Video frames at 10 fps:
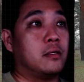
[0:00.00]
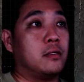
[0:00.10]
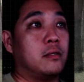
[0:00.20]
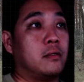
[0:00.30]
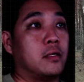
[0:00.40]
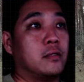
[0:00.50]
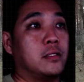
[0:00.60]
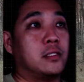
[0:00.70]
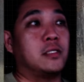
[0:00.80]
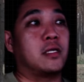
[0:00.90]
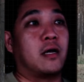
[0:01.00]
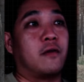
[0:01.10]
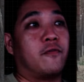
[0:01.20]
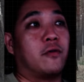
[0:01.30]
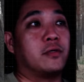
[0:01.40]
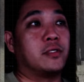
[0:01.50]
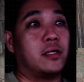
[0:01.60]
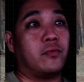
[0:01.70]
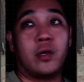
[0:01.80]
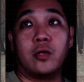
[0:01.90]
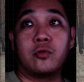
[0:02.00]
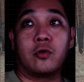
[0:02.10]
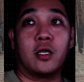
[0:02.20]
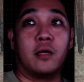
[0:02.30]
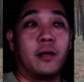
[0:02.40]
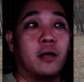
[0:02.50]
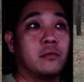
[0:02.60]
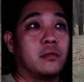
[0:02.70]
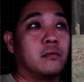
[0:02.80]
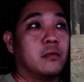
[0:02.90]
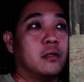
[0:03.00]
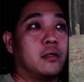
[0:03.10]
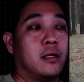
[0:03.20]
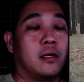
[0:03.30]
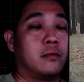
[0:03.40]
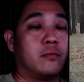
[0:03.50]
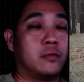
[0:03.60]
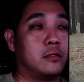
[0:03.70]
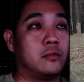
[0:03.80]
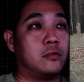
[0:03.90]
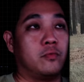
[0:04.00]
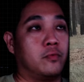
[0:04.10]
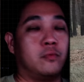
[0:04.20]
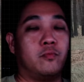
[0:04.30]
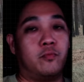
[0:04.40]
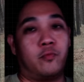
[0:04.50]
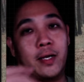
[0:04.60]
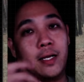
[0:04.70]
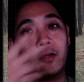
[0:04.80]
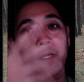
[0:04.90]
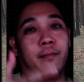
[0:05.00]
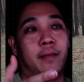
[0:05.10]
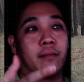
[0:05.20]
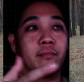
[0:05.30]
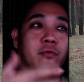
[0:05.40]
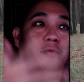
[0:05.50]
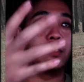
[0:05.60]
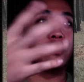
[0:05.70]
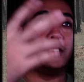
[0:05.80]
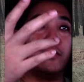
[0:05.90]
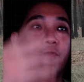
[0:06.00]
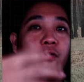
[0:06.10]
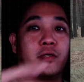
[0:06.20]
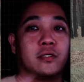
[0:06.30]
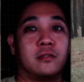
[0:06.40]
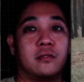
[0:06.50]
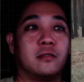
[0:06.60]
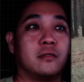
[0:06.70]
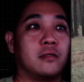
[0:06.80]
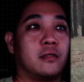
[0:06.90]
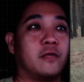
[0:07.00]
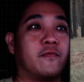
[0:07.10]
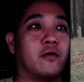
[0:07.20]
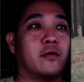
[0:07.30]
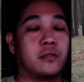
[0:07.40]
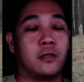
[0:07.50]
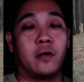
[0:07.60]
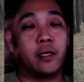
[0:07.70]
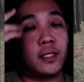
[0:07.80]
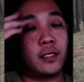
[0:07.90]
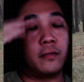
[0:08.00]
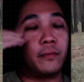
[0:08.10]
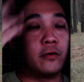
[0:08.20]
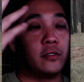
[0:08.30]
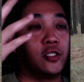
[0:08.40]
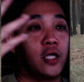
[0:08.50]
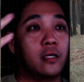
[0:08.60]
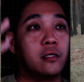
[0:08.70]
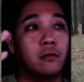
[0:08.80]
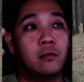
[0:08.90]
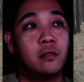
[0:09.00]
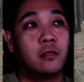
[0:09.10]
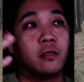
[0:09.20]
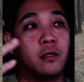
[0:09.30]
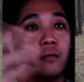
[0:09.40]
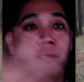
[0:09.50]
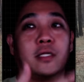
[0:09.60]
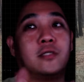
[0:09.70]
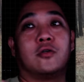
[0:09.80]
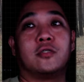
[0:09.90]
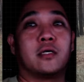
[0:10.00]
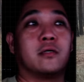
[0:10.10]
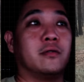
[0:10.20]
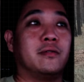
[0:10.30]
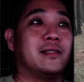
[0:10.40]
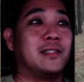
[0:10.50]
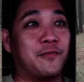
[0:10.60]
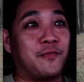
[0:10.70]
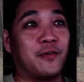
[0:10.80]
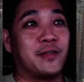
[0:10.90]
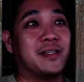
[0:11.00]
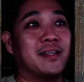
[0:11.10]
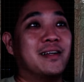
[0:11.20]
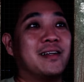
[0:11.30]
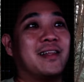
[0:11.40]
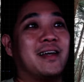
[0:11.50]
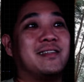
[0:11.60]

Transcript: Yeah, this is the kind of forest that we are talking about. Yeah, when I look at the map, I see the forest, the thick forest. All I think about is jungle. But it's not jungle. This is a forest. Like,